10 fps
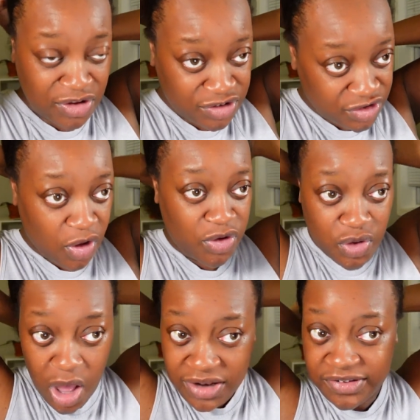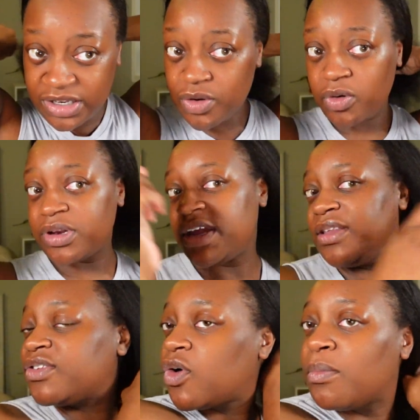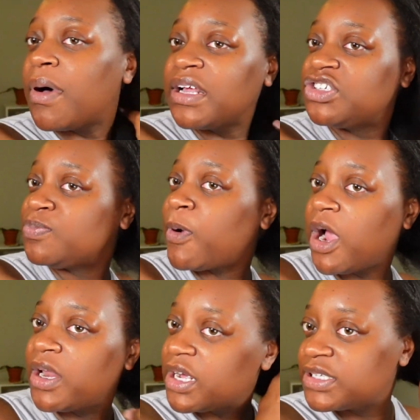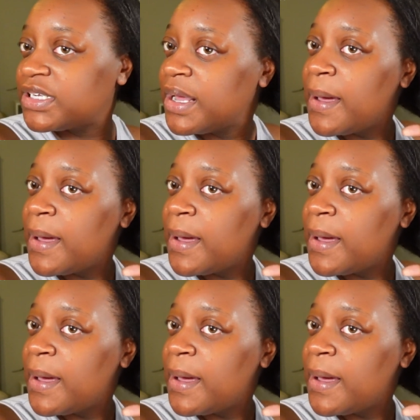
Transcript: So you honestly don't need so much product.